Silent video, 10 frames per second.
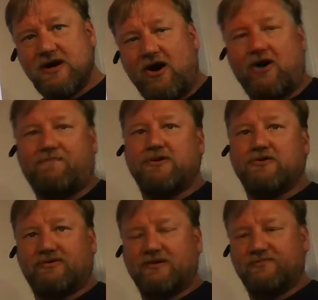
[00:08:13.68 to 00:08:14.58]

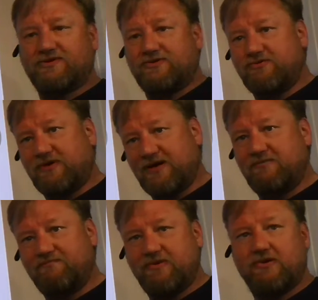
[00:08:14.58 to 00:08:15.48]
upload them so you can
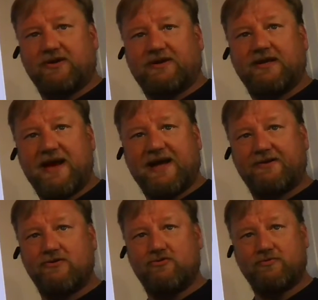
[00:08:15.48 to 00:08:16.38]
look at them at
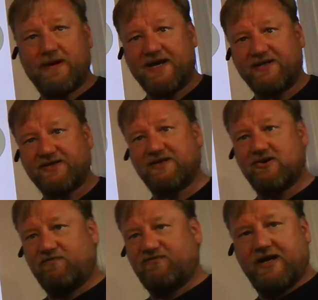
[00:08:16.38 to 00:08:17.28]
your own pace and
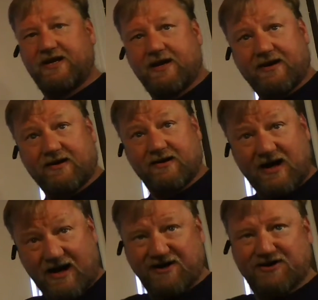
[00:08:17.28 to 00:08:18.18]
hopefully at a
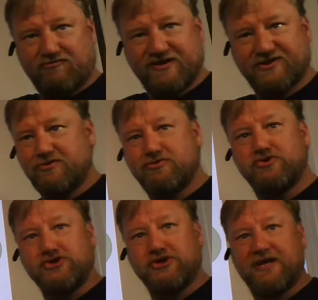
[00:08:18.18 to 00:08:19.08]
higher
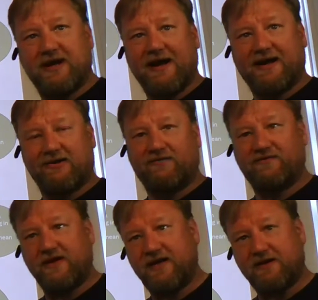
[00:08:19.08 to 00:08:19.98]
resolution than I can
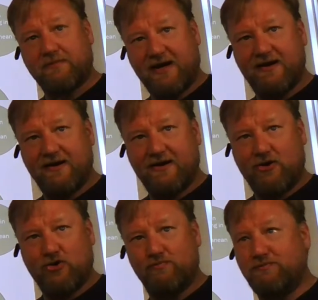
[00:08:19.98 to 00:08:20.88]
offer here in my home